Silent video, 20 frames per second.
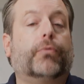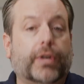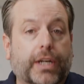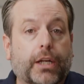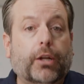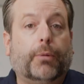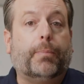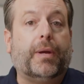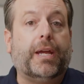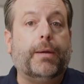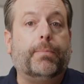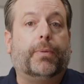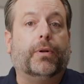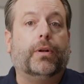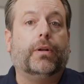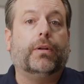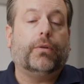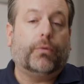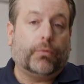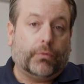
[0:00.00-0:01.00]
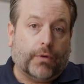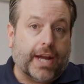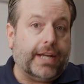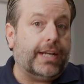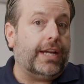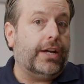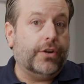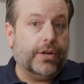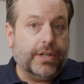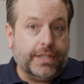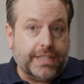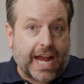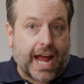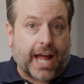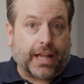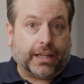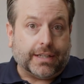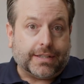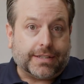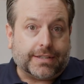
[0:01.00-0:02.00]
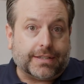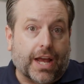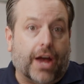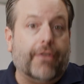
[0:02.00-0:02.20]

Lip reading: real people right here in Dallas,